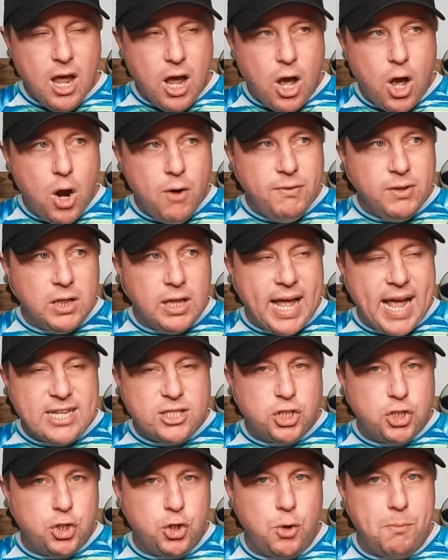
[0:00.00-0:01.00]
Over the
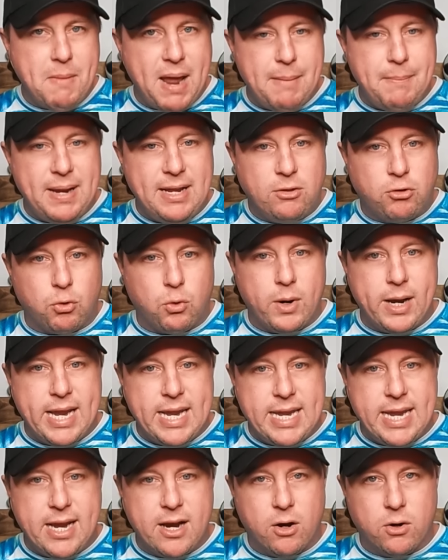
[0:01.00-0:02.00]
last two, maybe 3
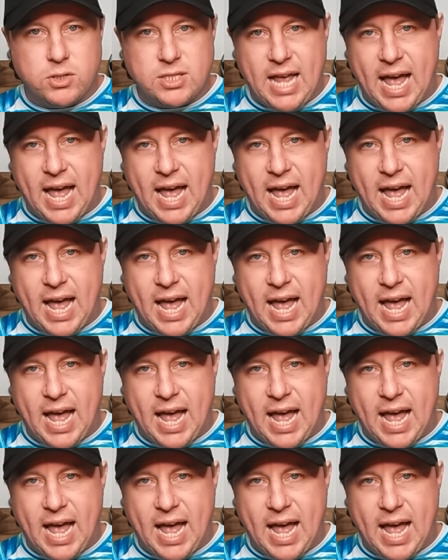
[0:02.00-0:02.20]
years,